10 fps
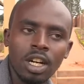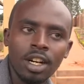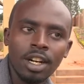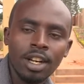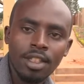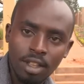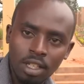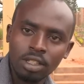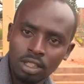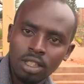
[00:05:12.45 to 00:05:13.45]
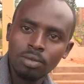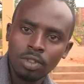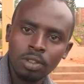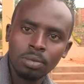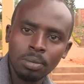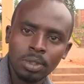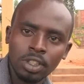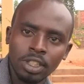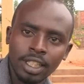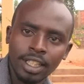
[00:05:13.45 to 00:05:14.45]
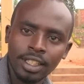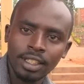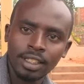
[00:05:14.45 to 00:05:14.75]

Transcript: I think she developed the picture here.